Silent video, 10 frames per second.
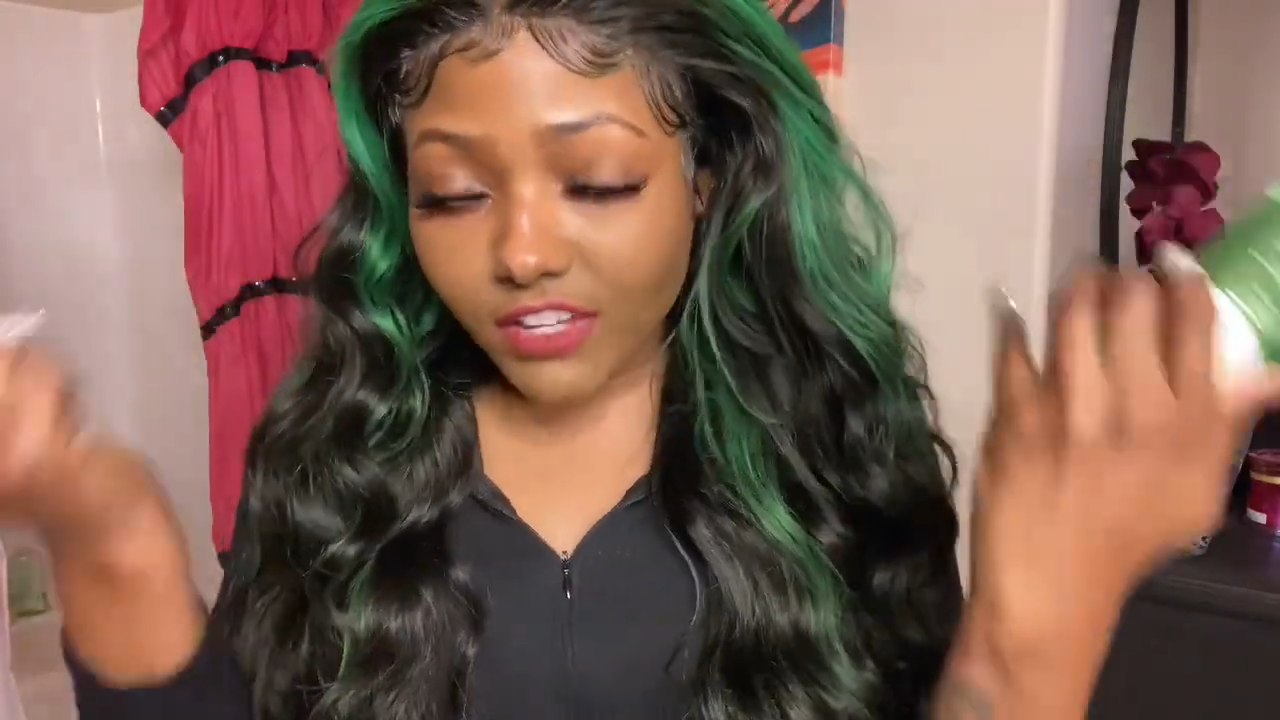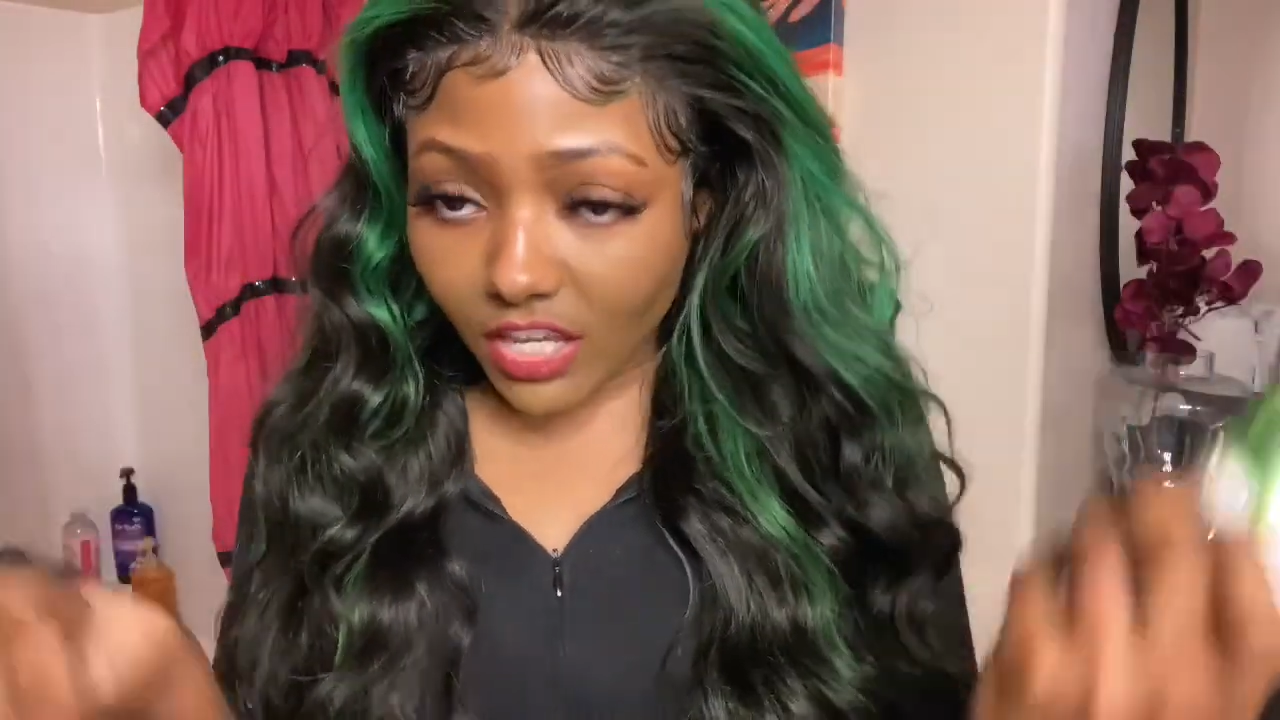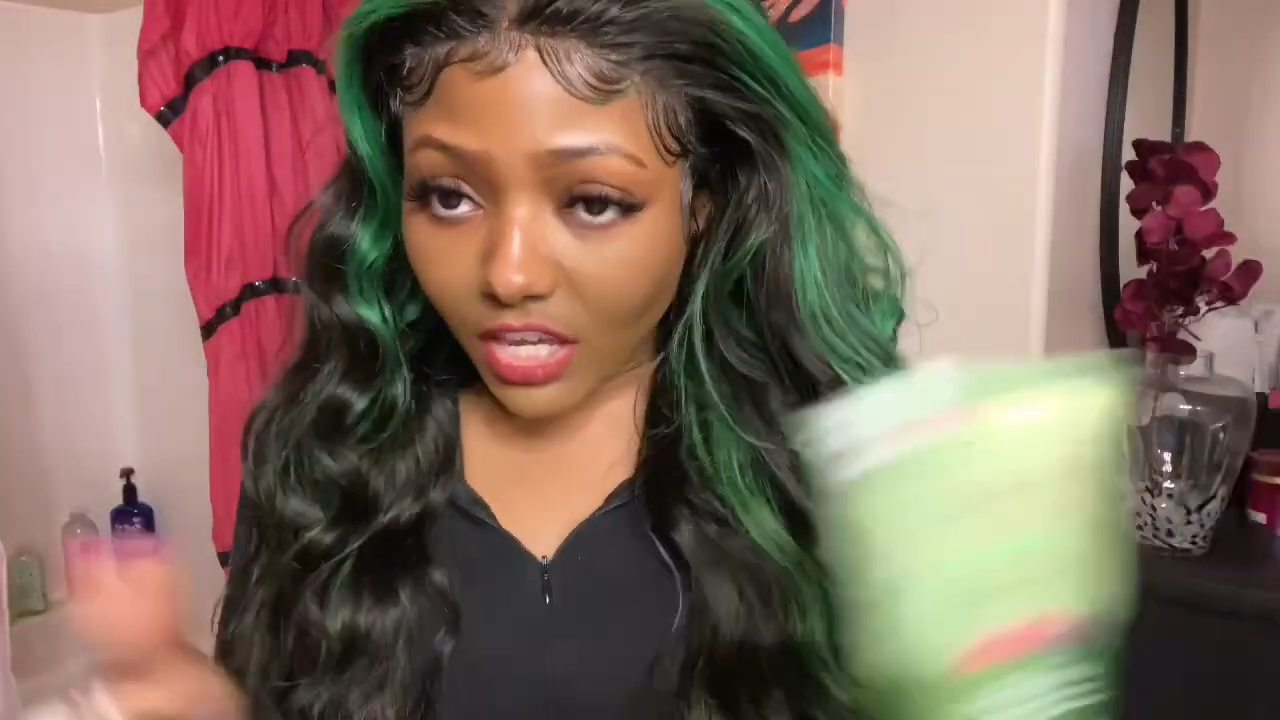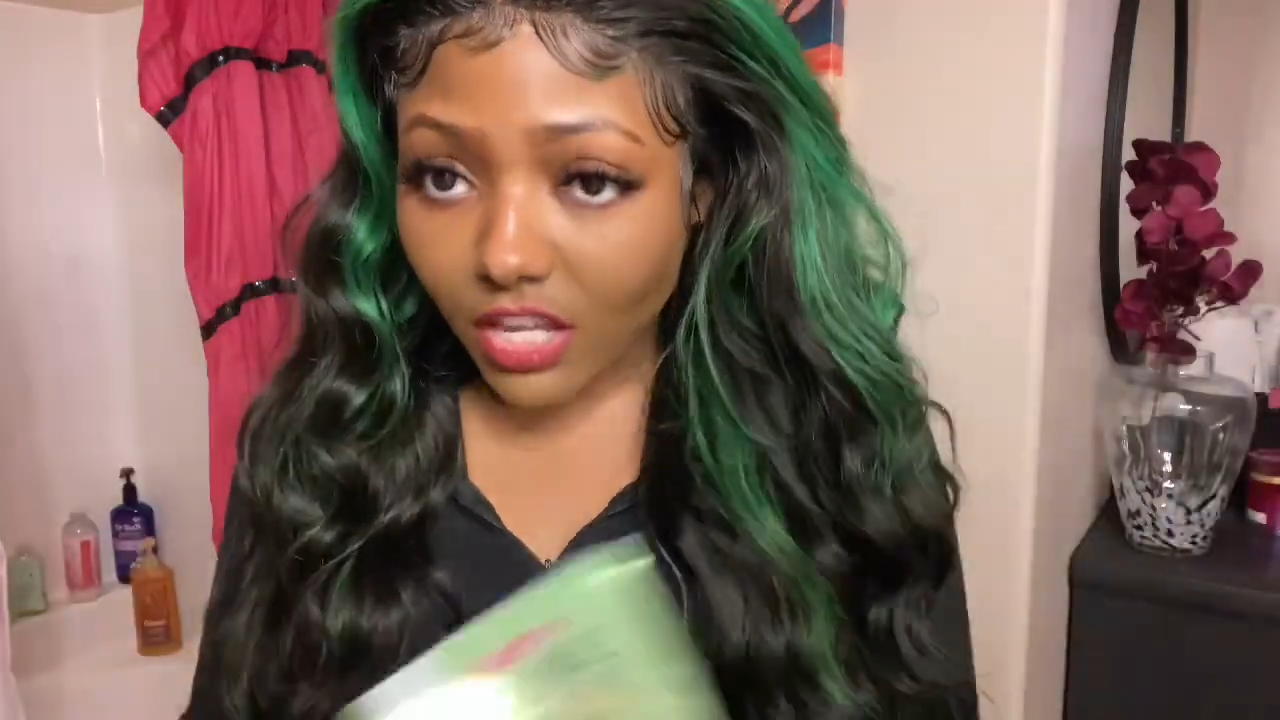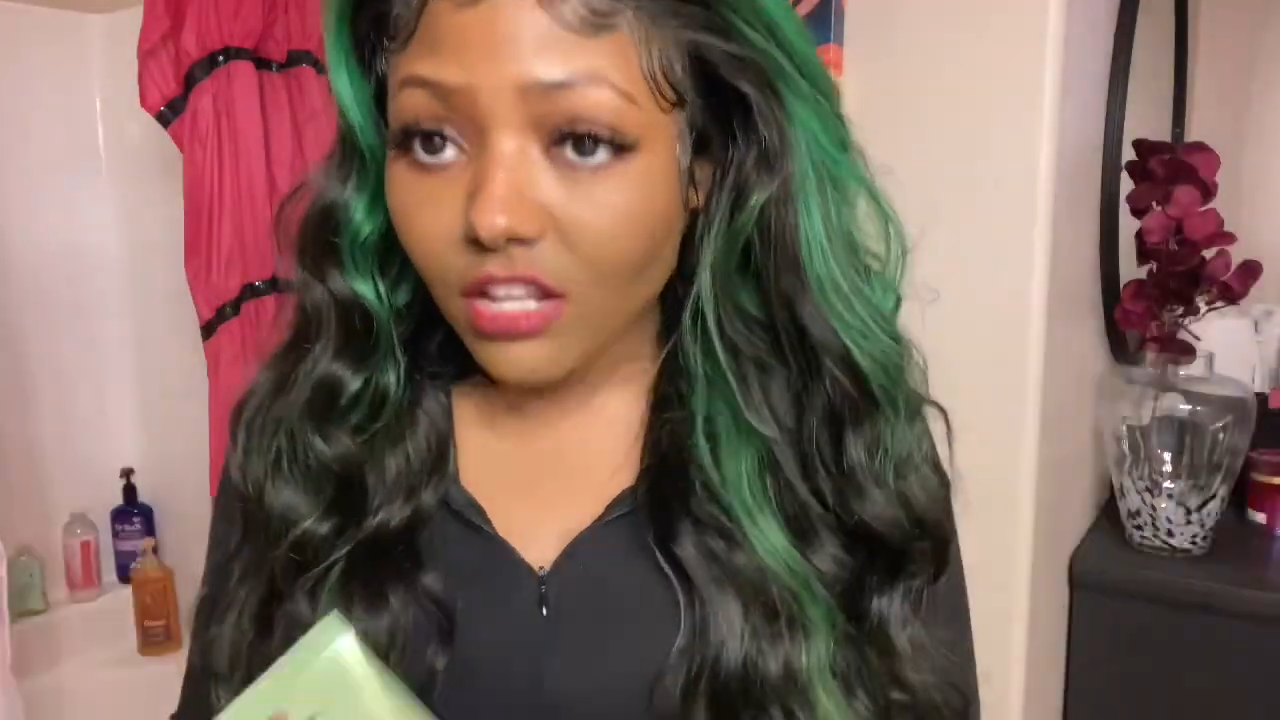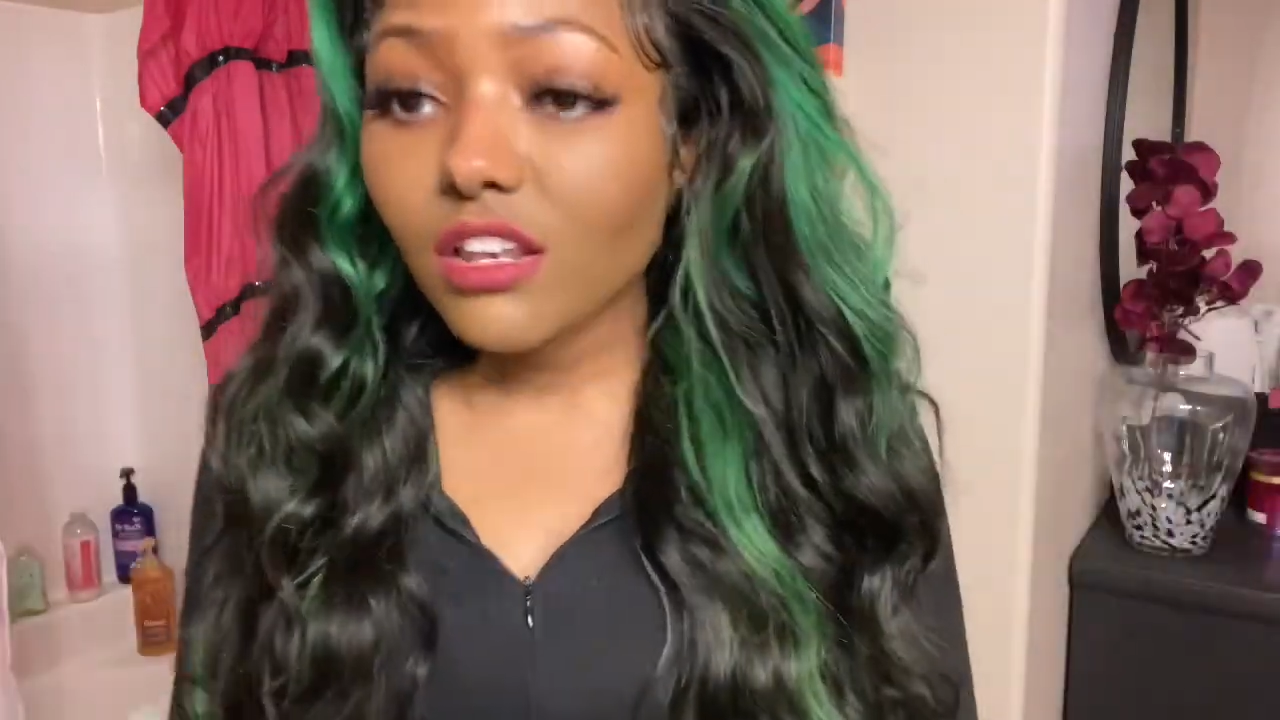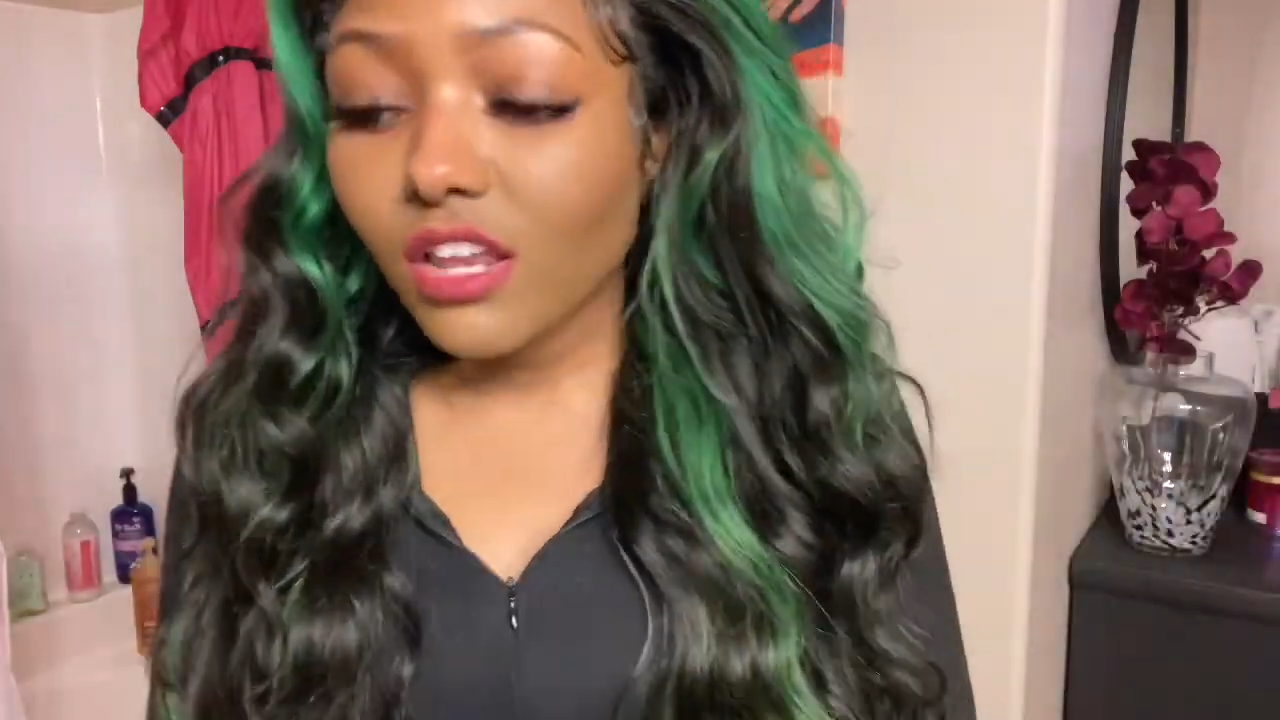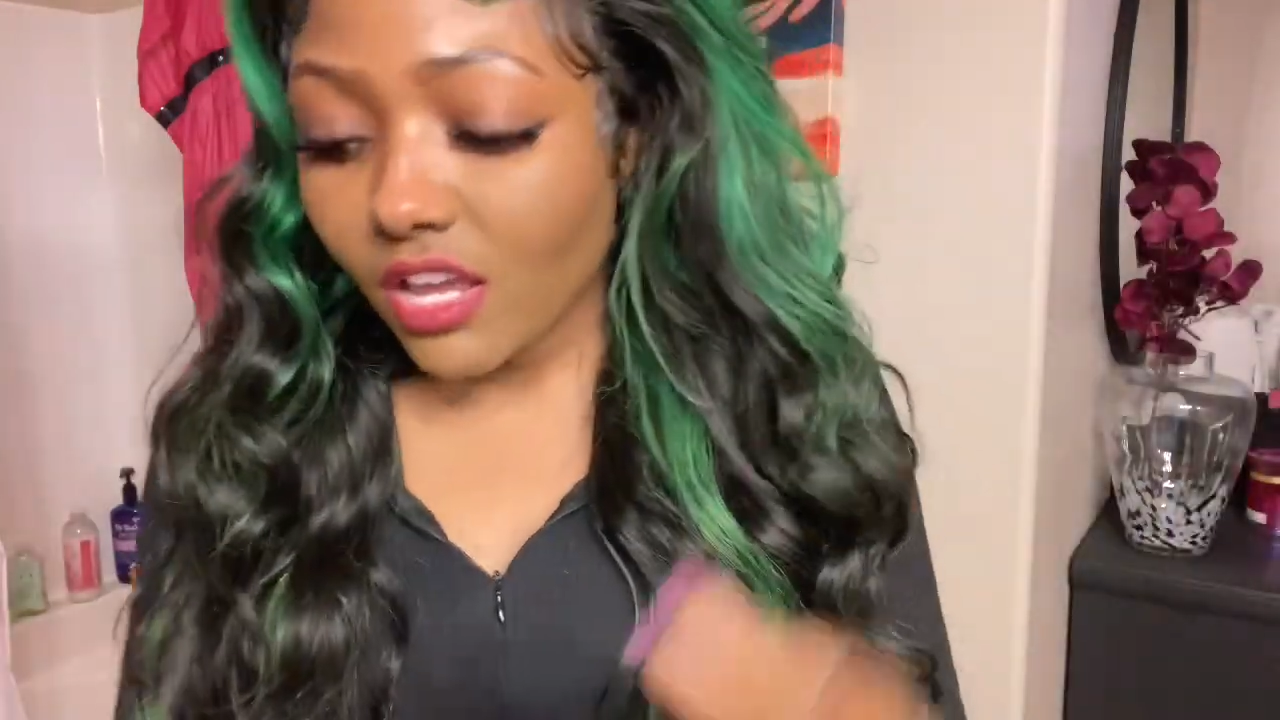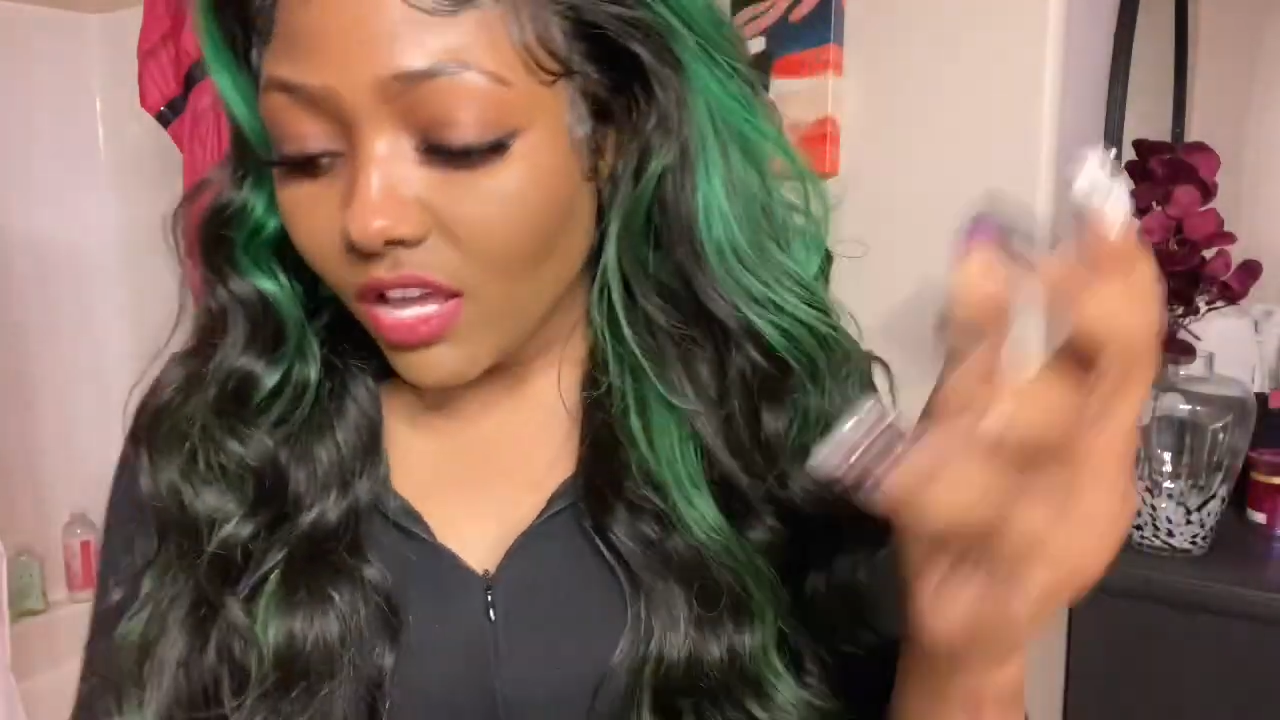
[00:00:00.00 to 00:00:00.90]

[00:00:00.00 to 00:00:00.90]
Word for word: again,